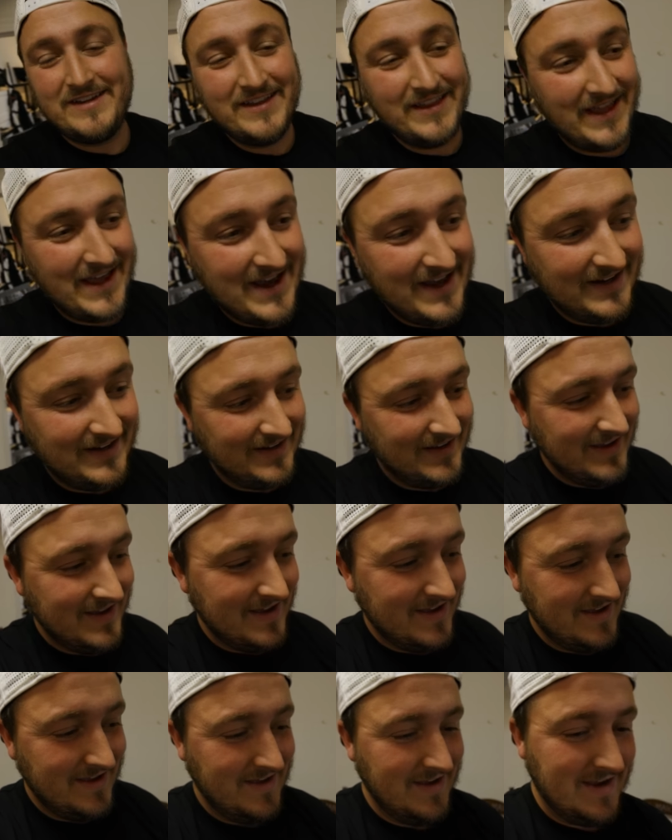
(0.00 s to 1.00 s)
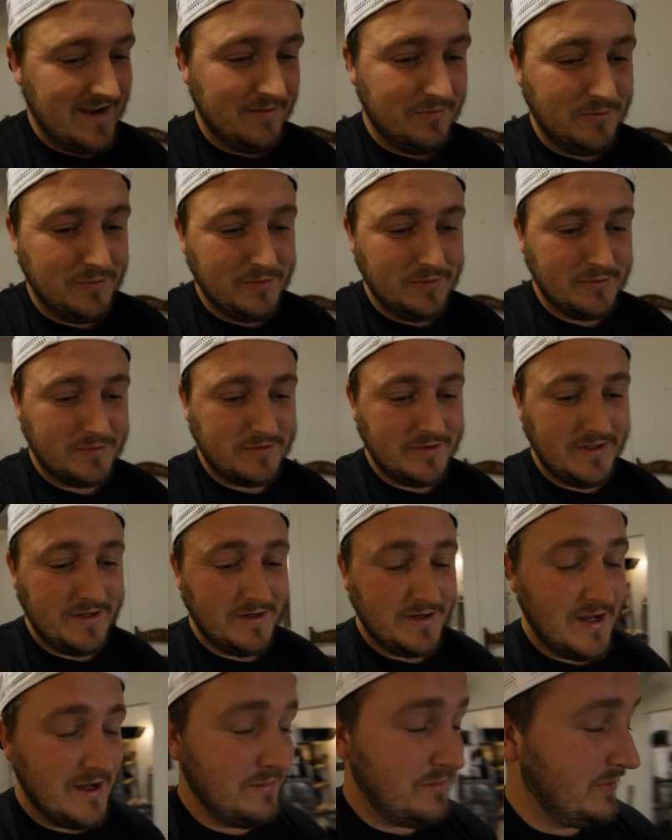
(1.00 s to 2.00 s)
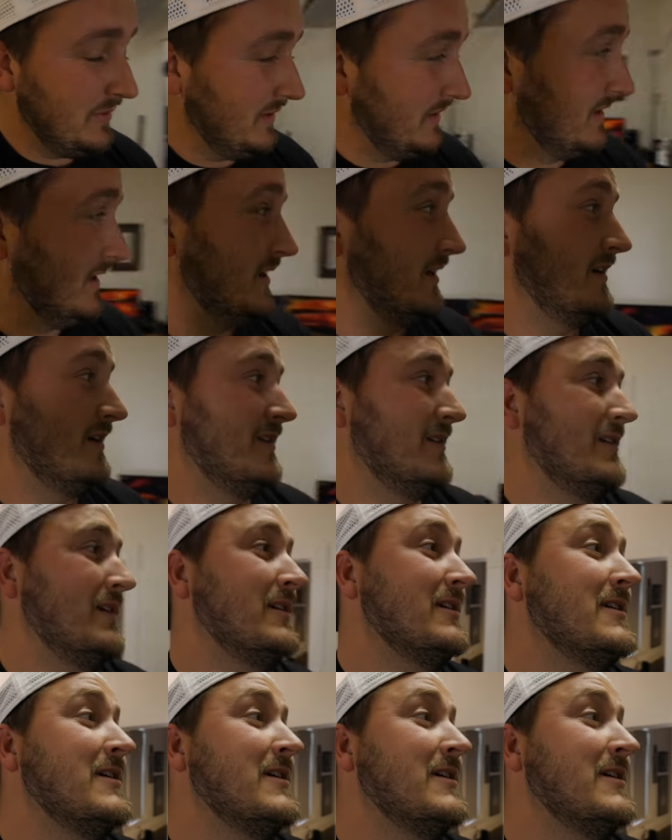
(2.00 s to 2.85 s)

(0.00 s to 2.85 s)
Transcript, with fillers: to that and we'll clean it up and kind of